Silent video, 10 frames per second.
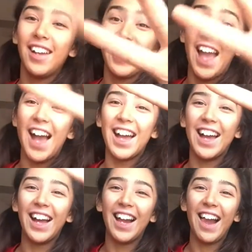Yeah,
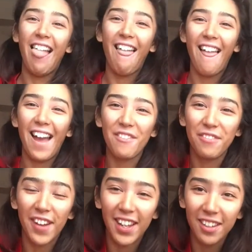have
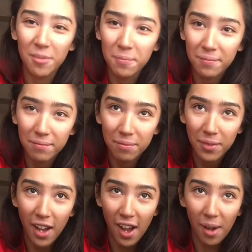fun,
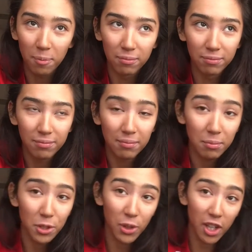
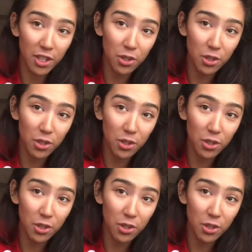do good in